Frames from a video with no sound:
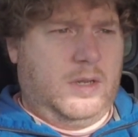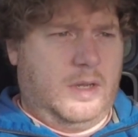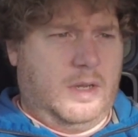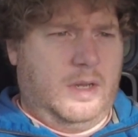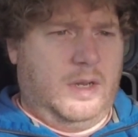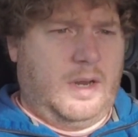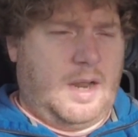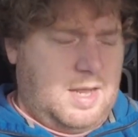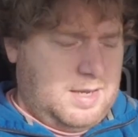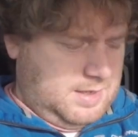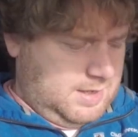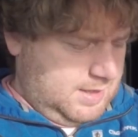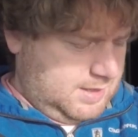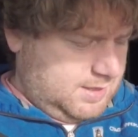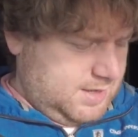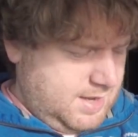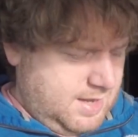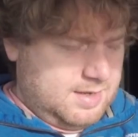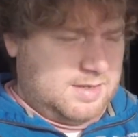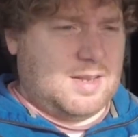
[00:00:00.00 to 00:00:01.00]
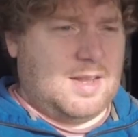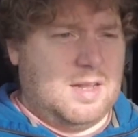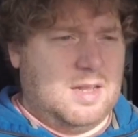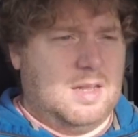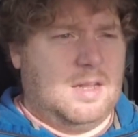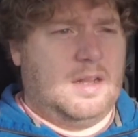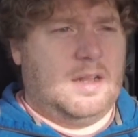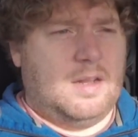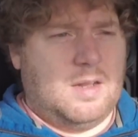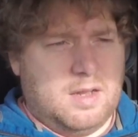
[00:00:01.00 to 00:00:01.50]
like,
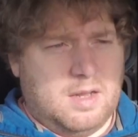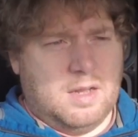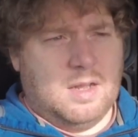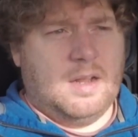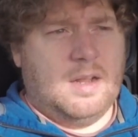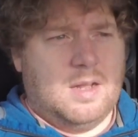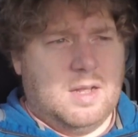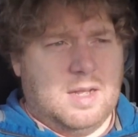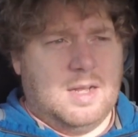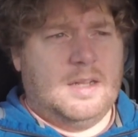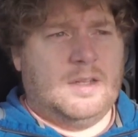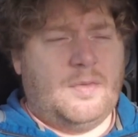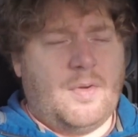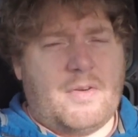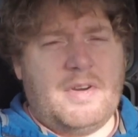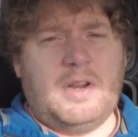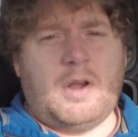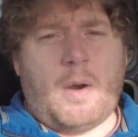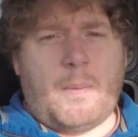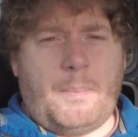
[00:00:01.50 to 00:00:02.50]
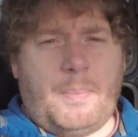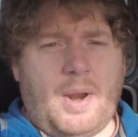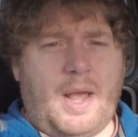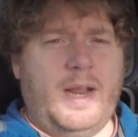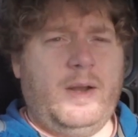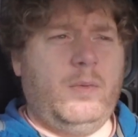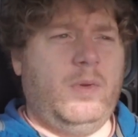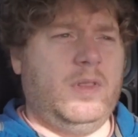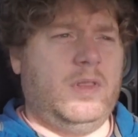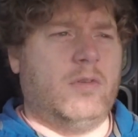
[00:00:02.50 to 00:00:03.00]
it's very compliant
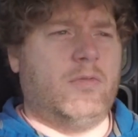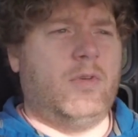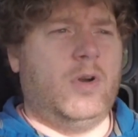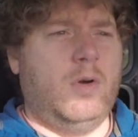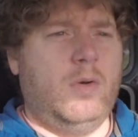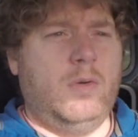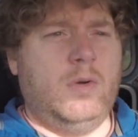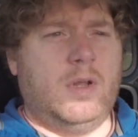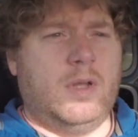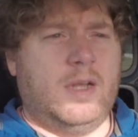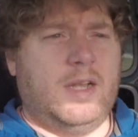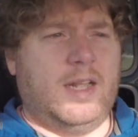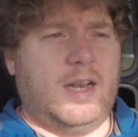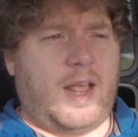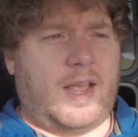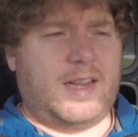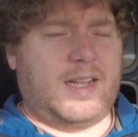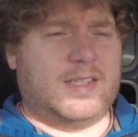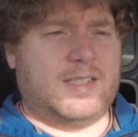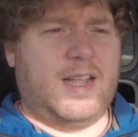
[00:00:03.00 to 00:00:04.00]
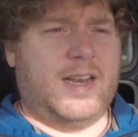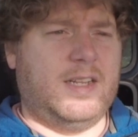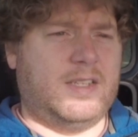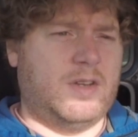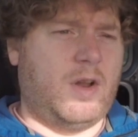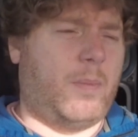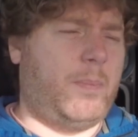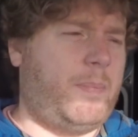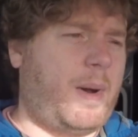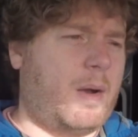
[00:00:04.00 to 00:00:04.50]
with the road. Like I said, it's
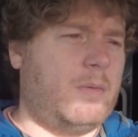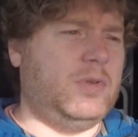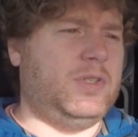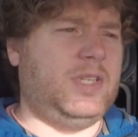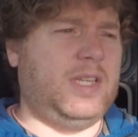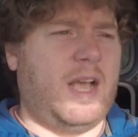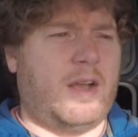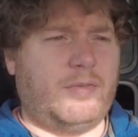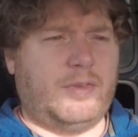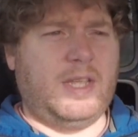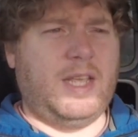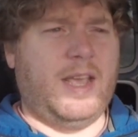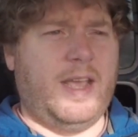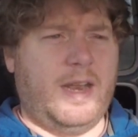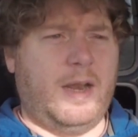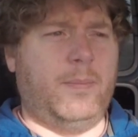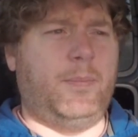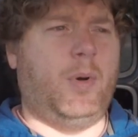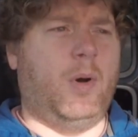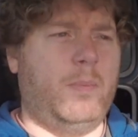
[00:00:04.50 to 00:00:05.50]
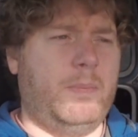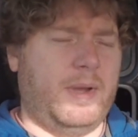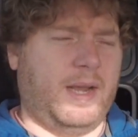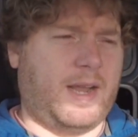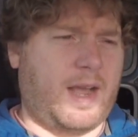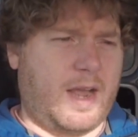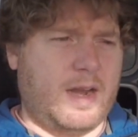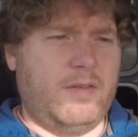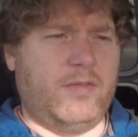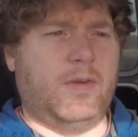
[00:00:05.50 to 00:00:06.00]
not bouncy after you hit a bump. It
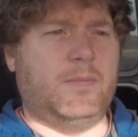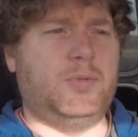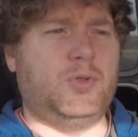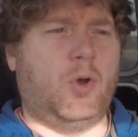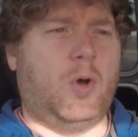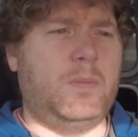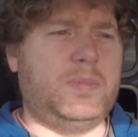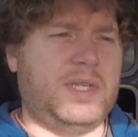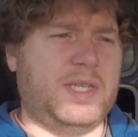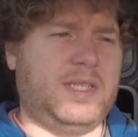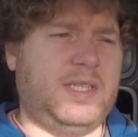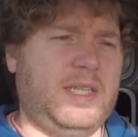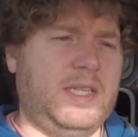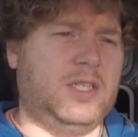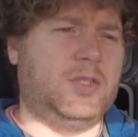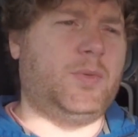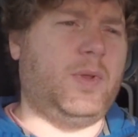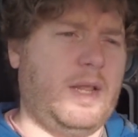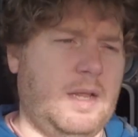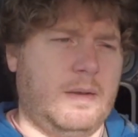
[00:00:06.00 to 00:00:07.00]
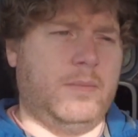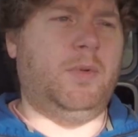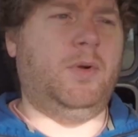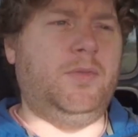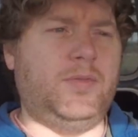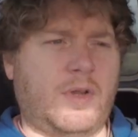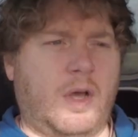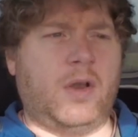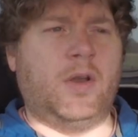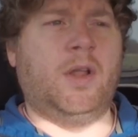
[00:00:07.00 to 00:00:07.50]
kind of absorbs it, deals with it, and moves
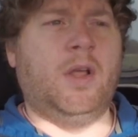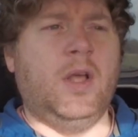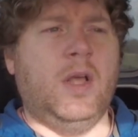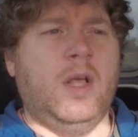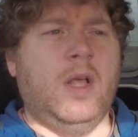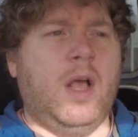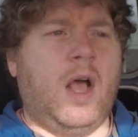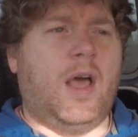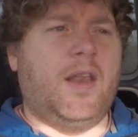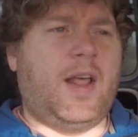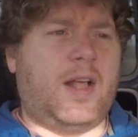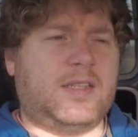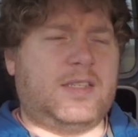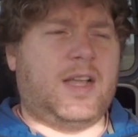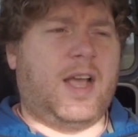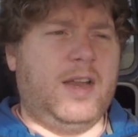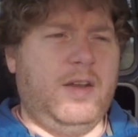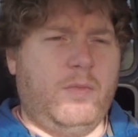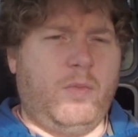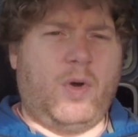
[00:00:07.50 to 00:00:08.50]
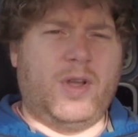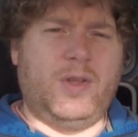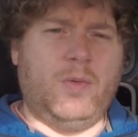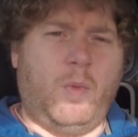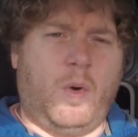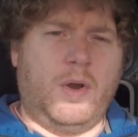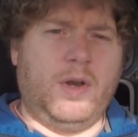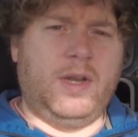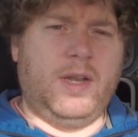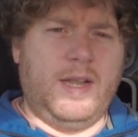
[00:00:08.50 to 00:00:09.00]
on. And that's kind of what you
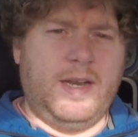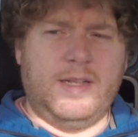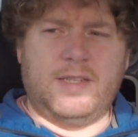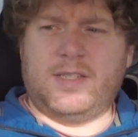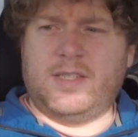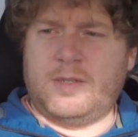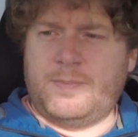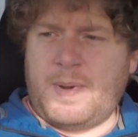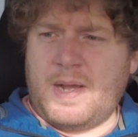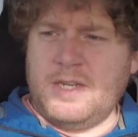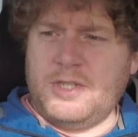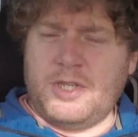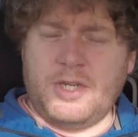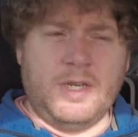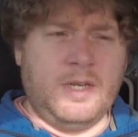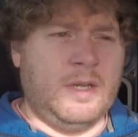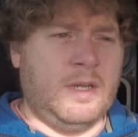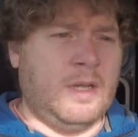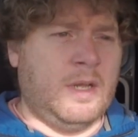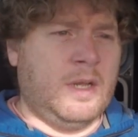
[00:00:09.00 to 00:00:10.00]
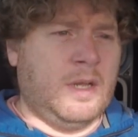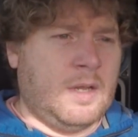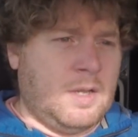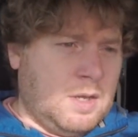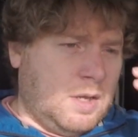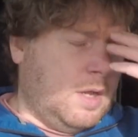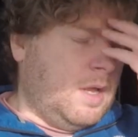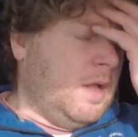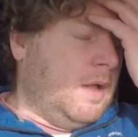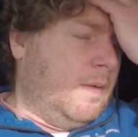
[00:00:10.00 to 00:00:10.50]
want in a suspension.
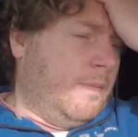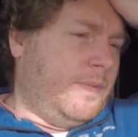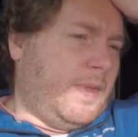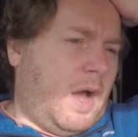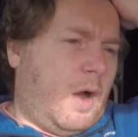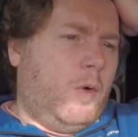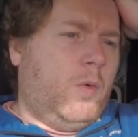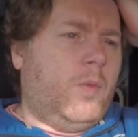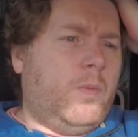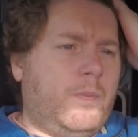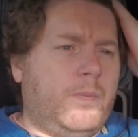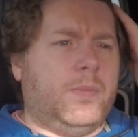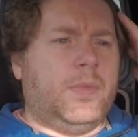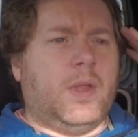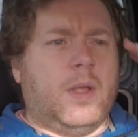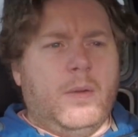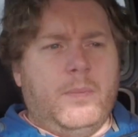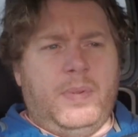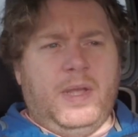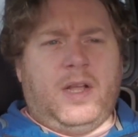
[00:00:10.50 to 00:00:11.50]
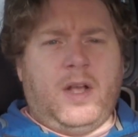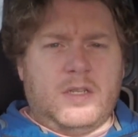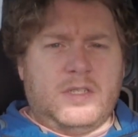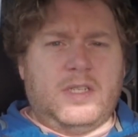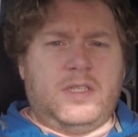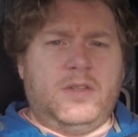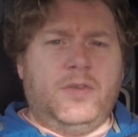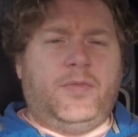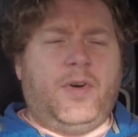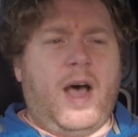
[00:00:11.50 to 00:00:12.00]
Now, because it's
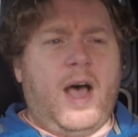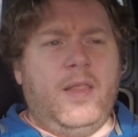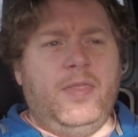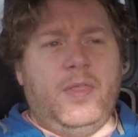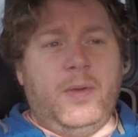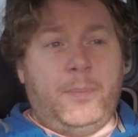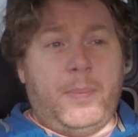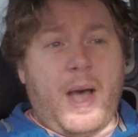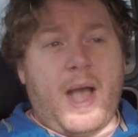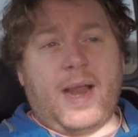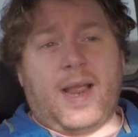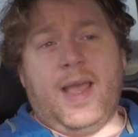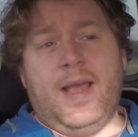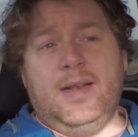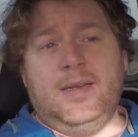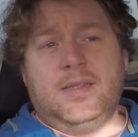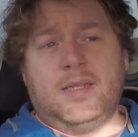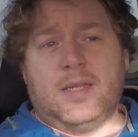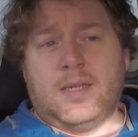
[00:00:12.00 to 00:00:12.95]
a van, the back end,